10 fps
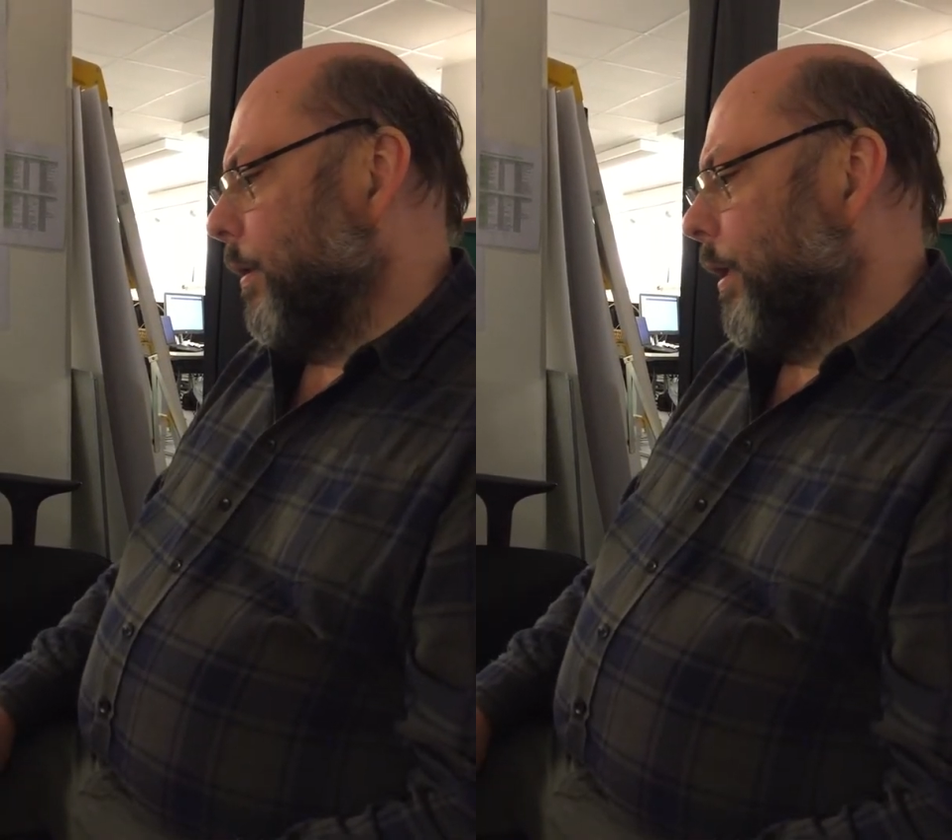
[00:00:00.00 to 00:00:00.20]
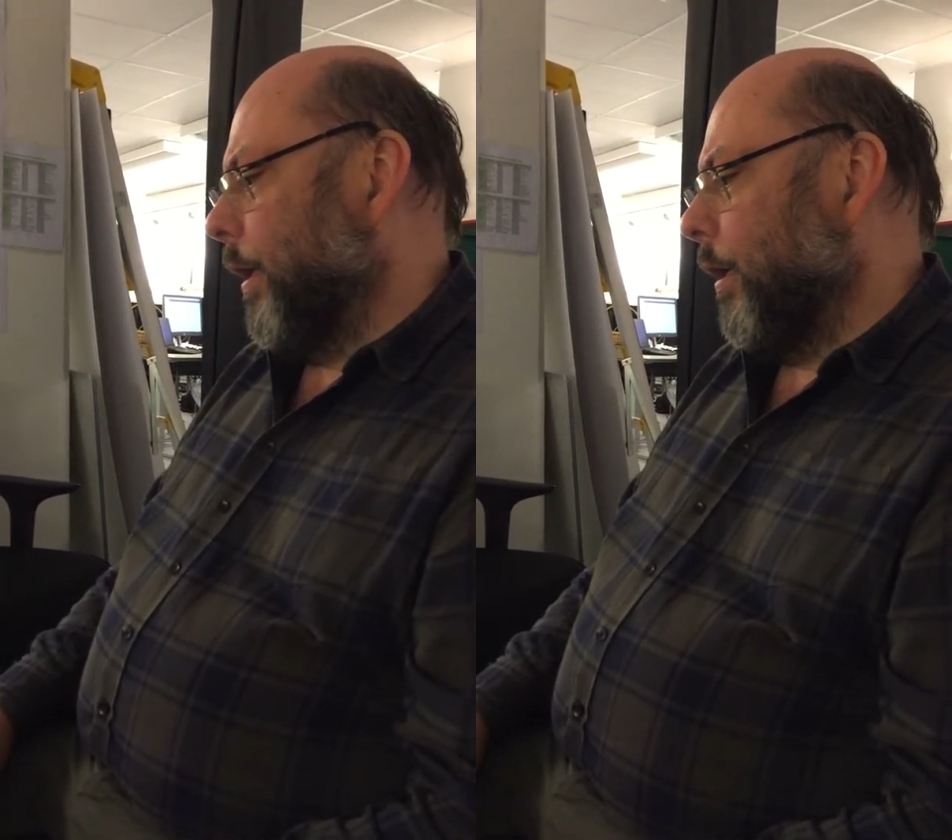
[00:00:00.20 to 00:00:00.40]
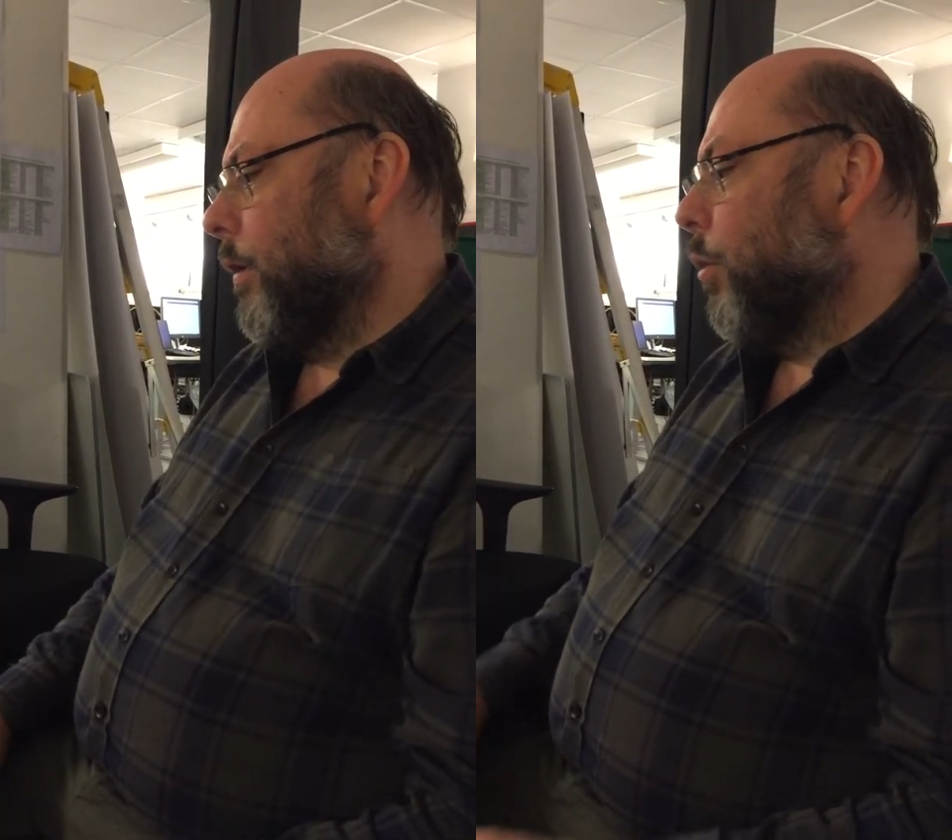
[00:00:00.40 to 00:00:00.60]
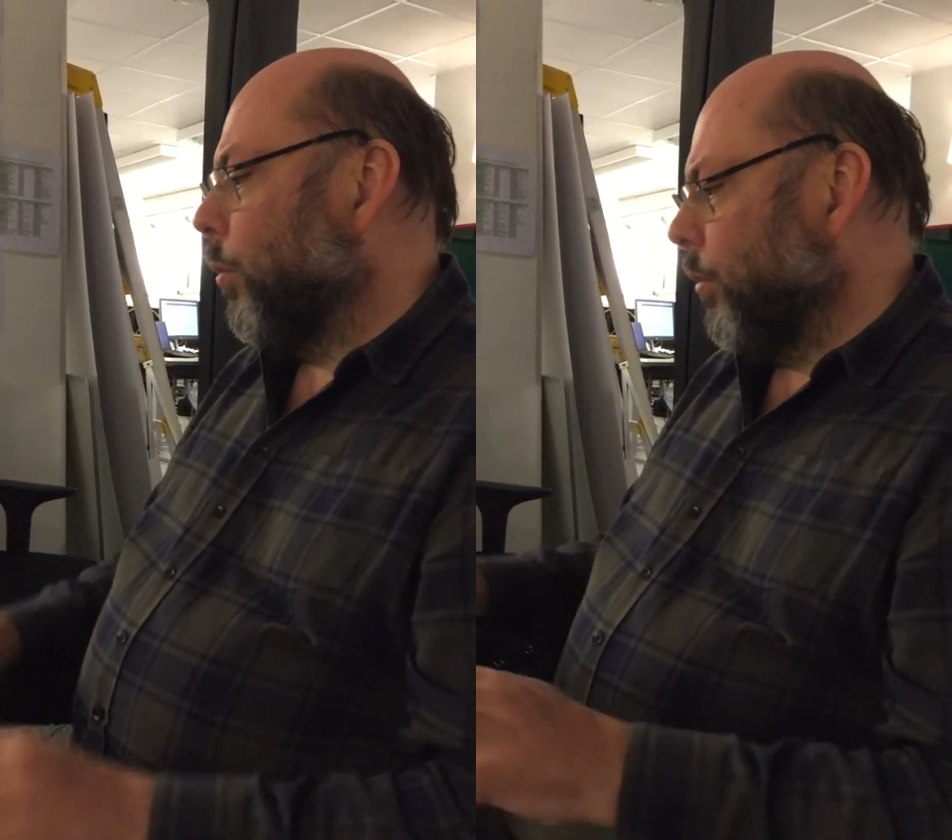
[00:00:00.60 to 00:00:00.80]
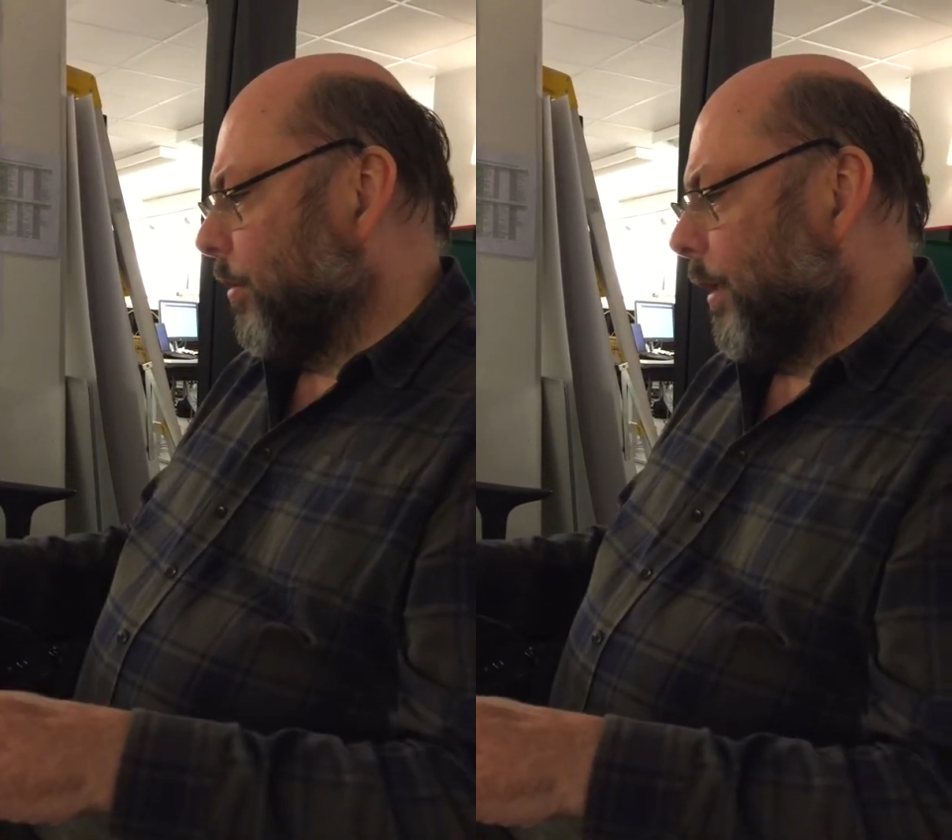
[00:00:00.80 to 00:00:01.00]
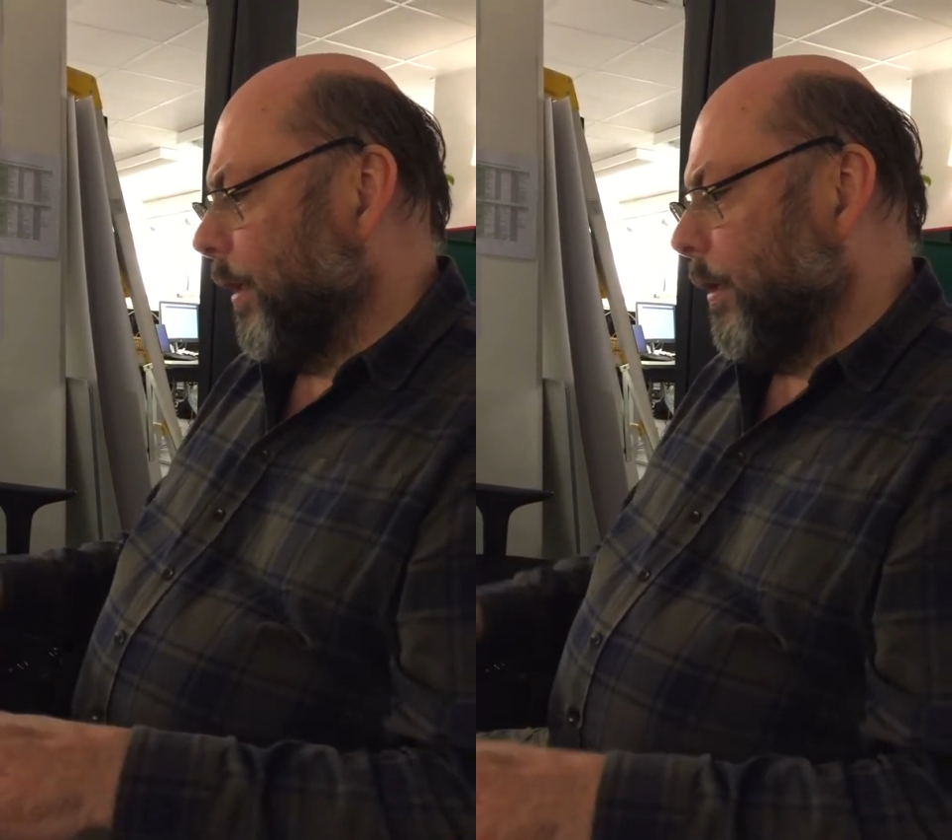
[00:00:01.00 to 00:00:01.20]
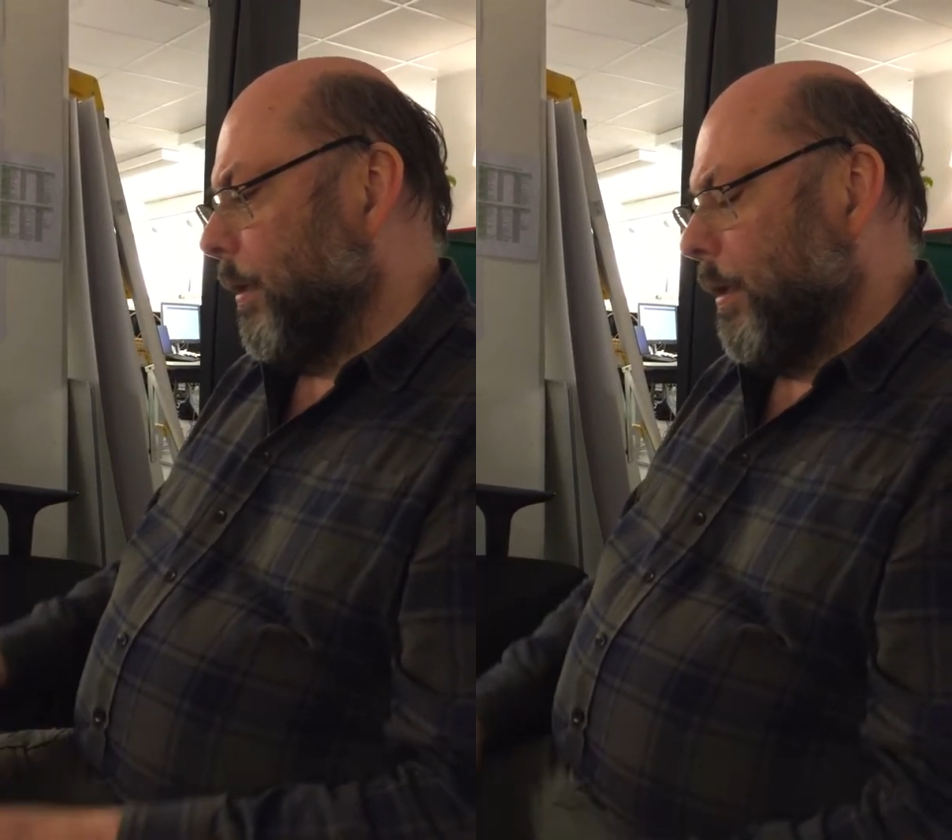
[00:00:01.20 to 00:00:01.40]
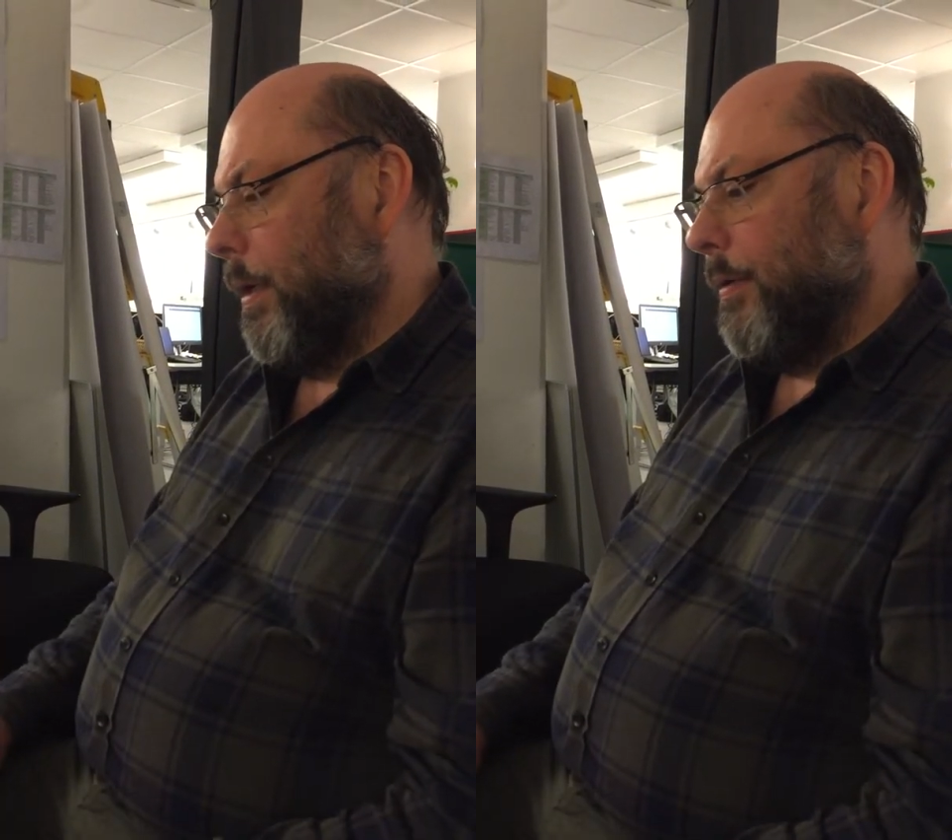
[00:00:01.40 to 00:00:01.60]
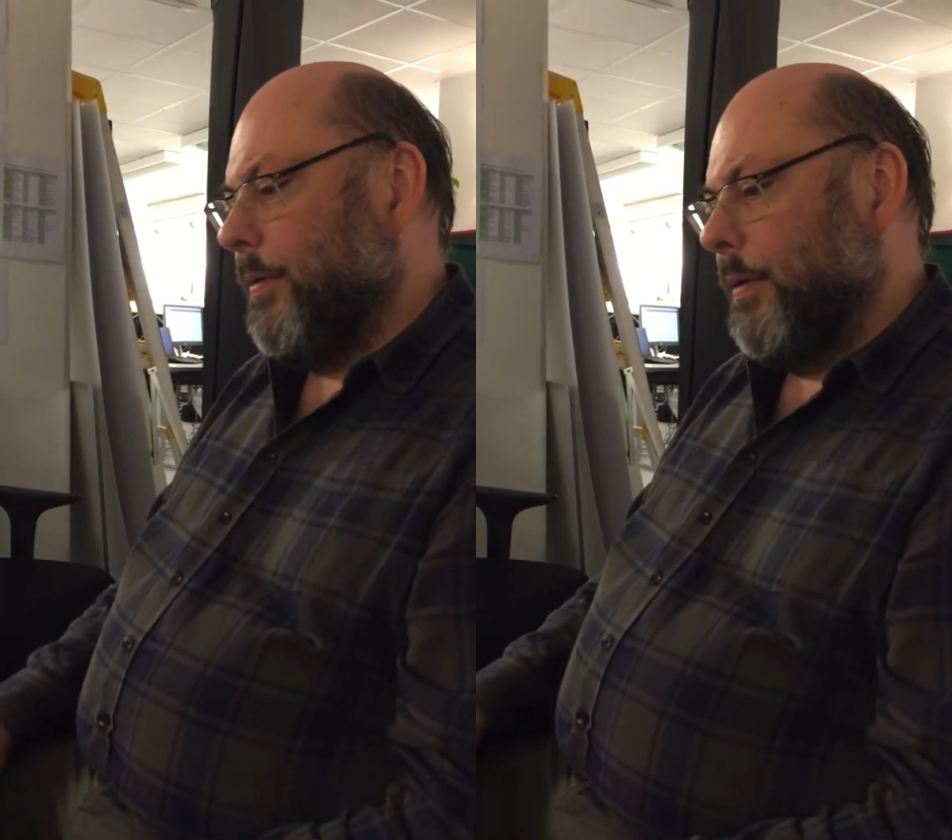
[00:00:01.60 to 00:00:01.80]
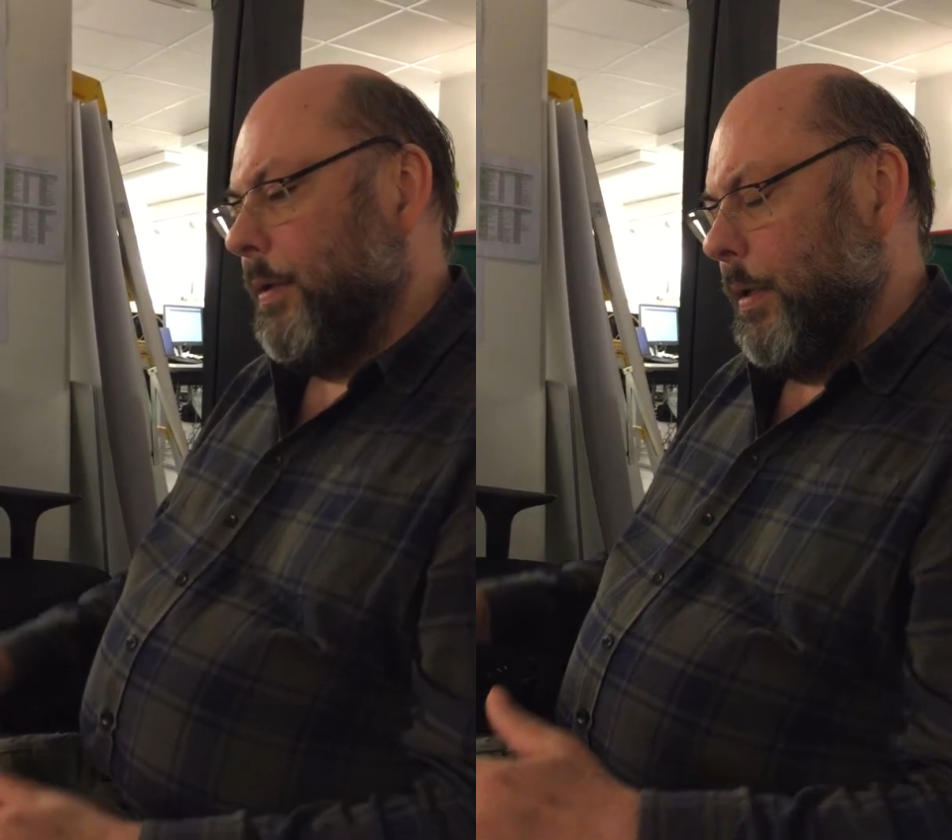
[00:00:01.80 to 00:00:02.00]
that I don't see
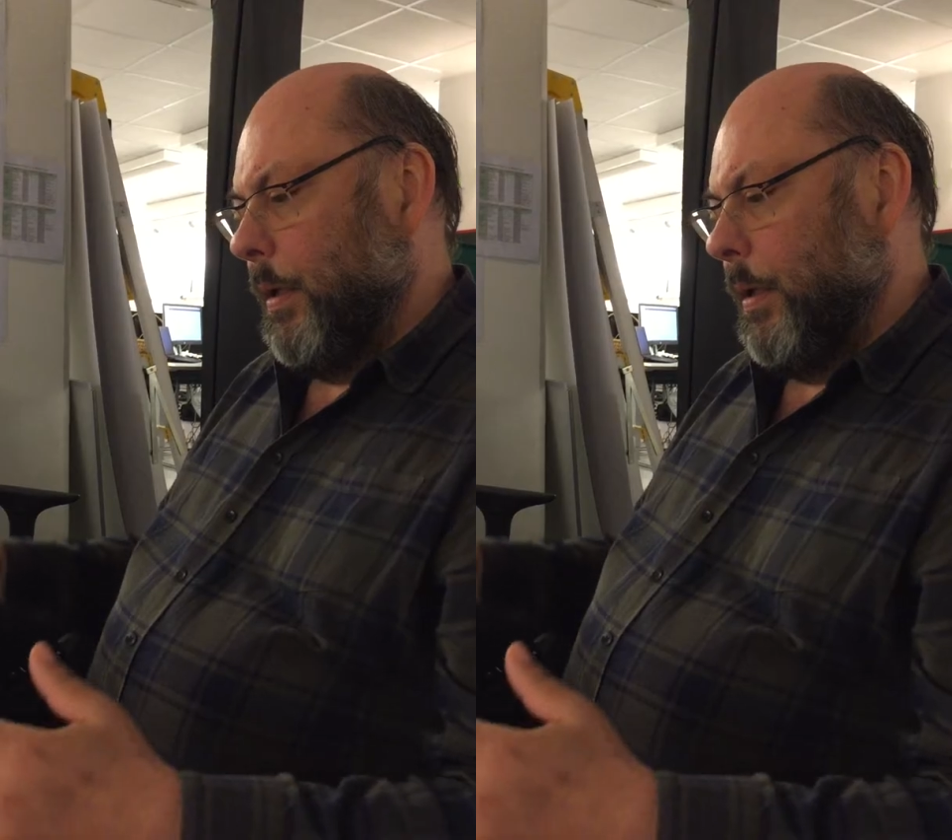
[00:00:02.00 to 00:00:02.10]
is